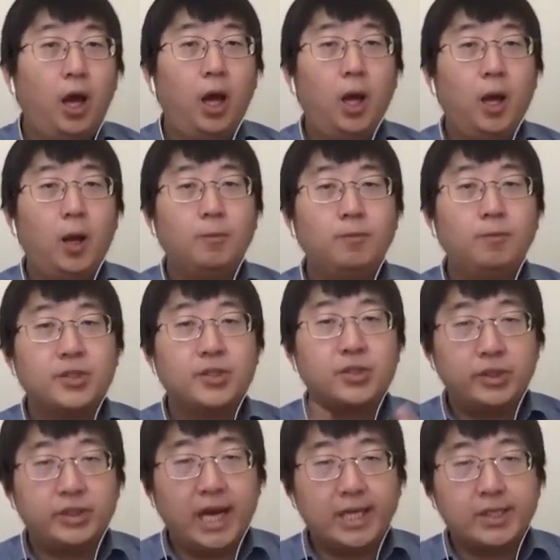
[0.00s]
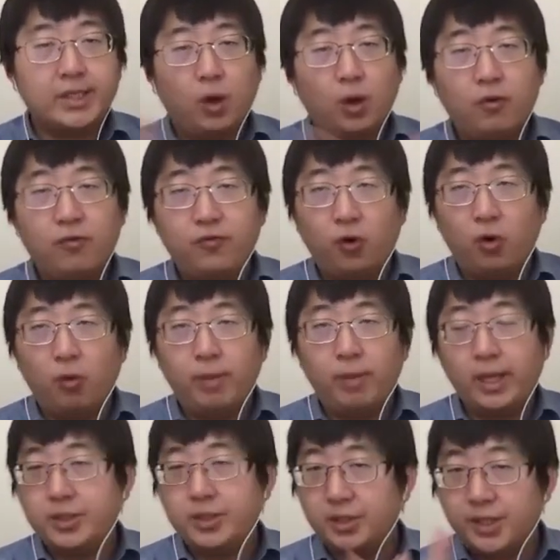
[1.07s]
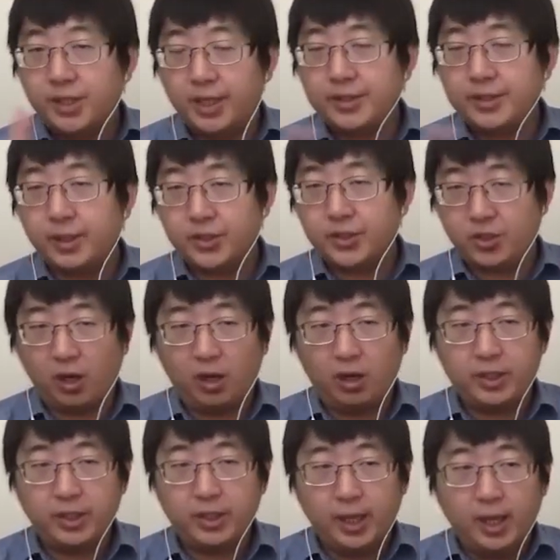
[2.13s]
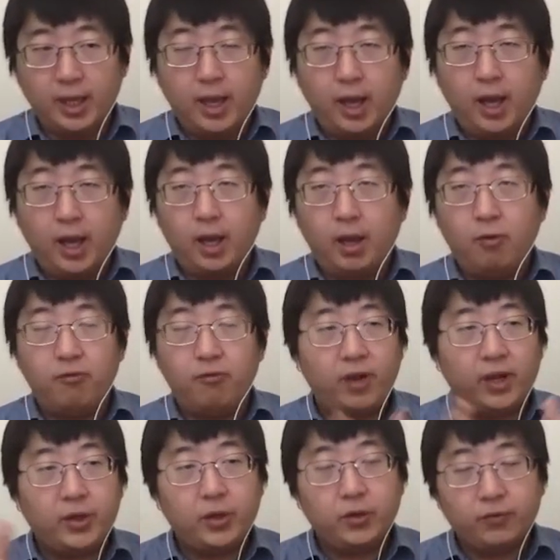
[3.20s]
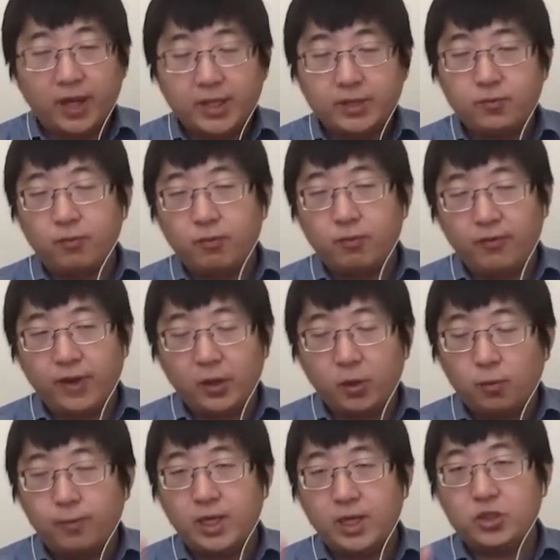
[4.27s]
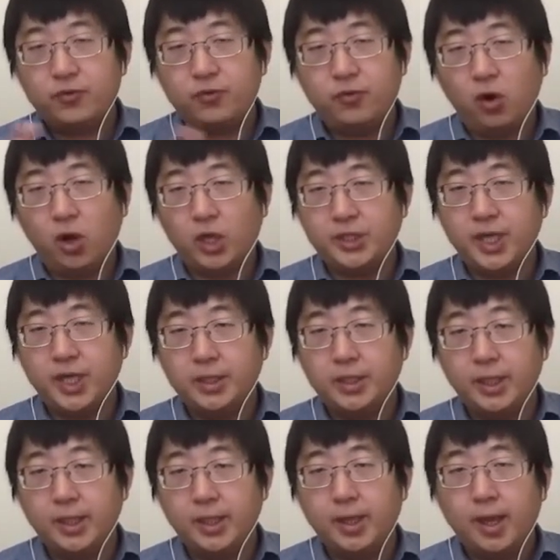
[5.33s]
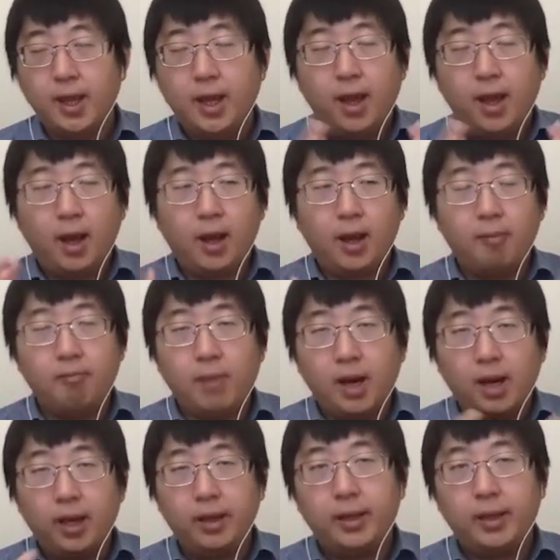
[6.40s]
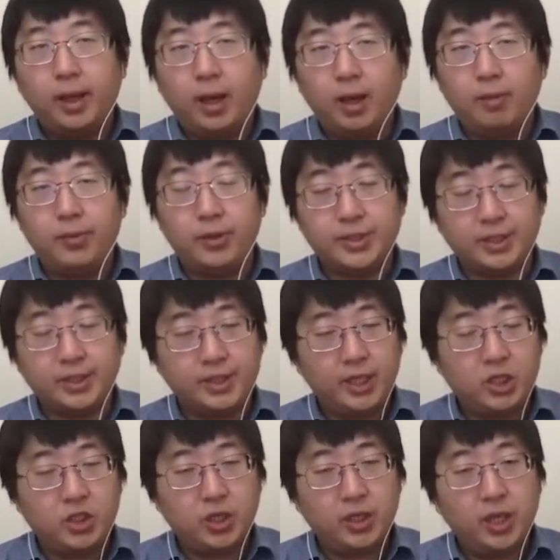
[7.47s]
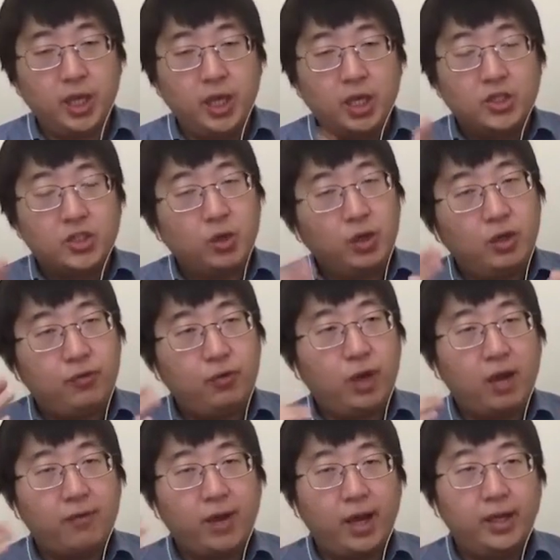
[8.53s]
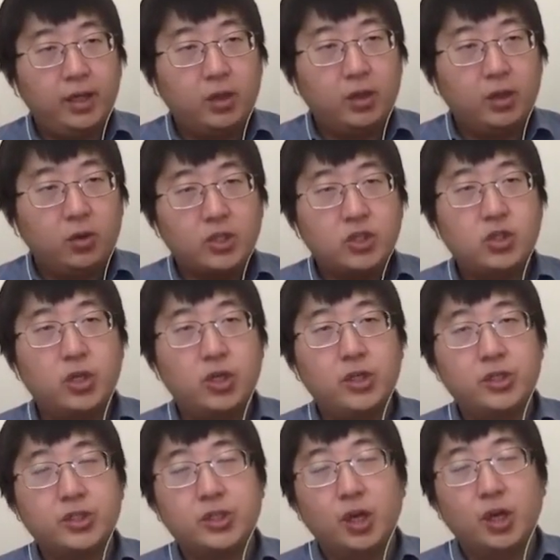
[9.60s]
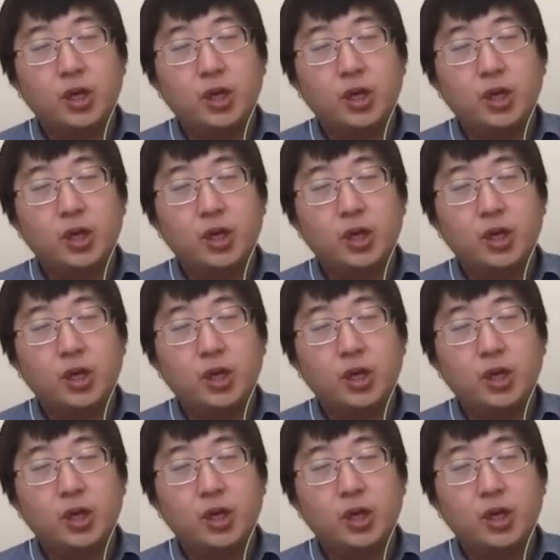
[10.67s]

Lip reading: So that's all for my today's talk. Thank you very much for attending my presentation. So if you have any questions,